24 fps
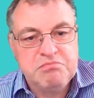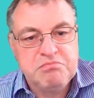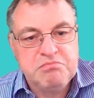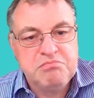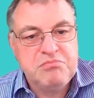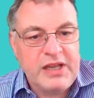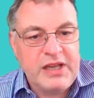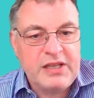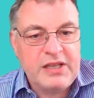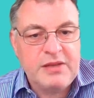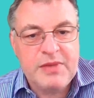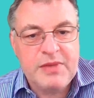
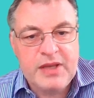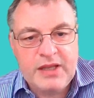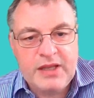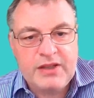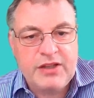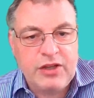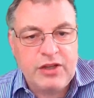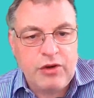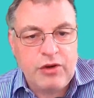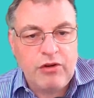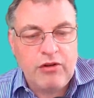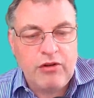
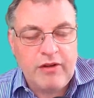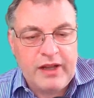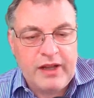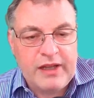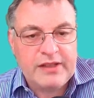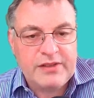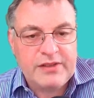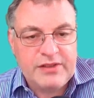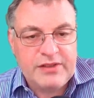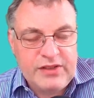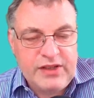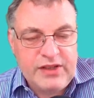Maybe the
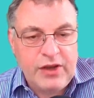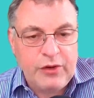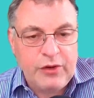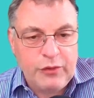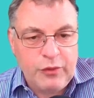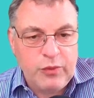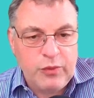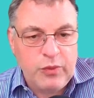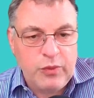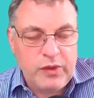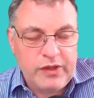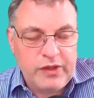URL
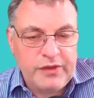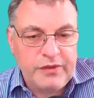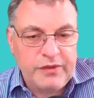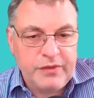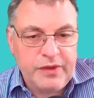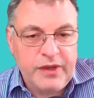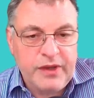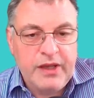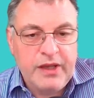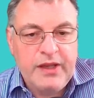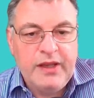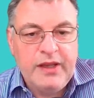itself will
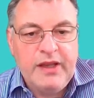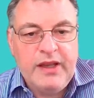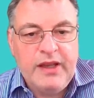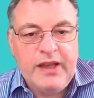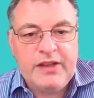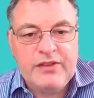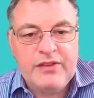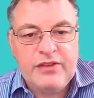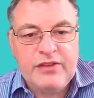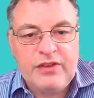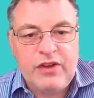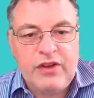have
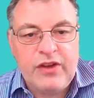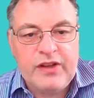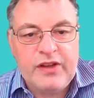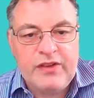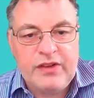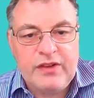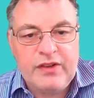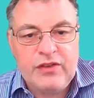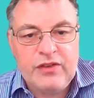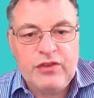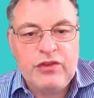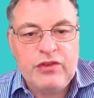
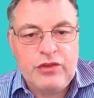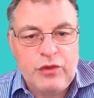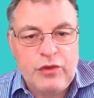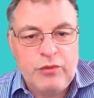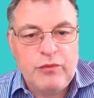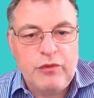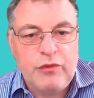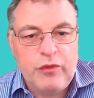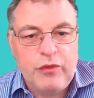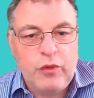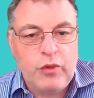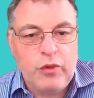incited
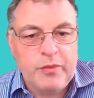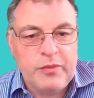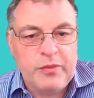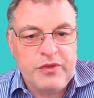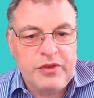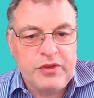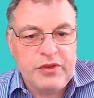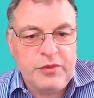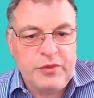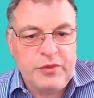some form of